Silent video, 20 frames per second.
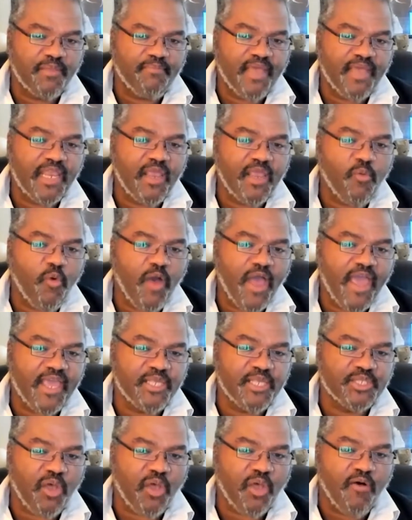many
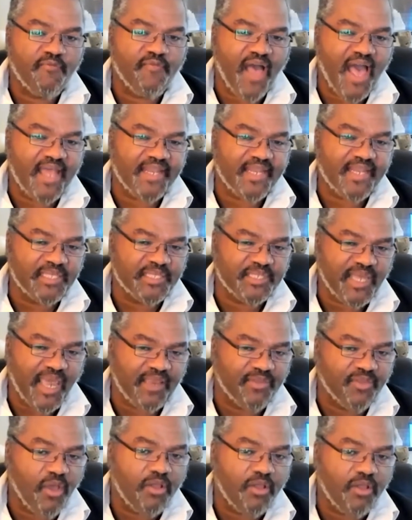ways of adding
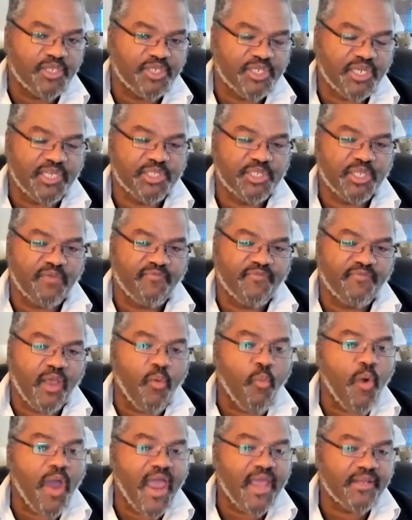technology to the
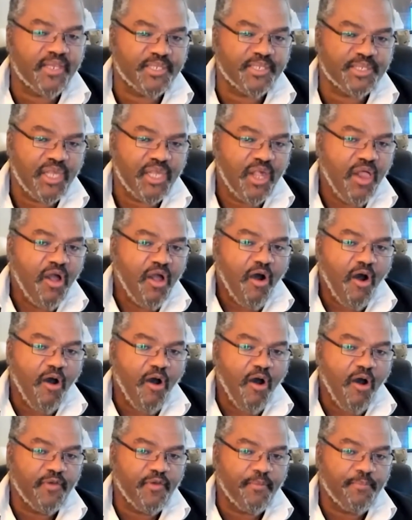awareness
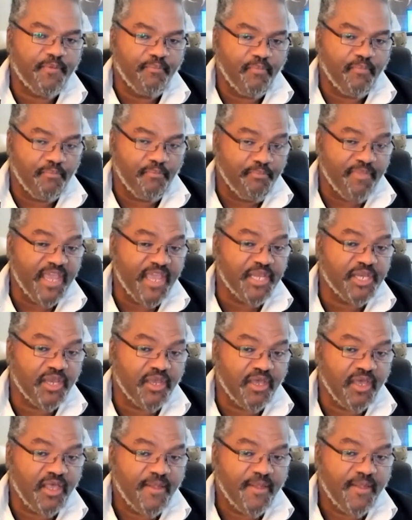of the
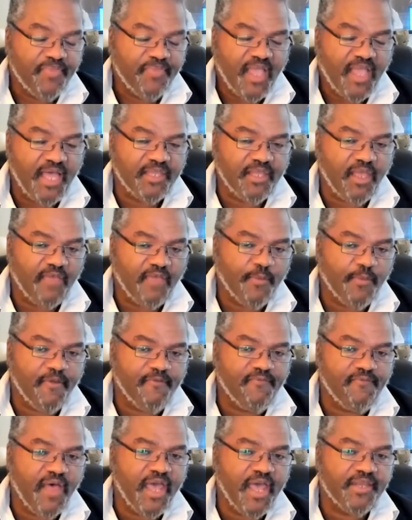media and other
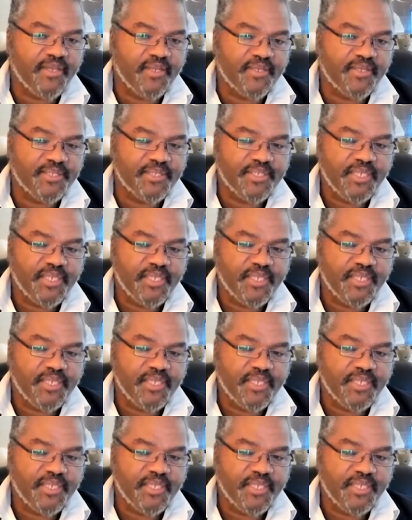providers,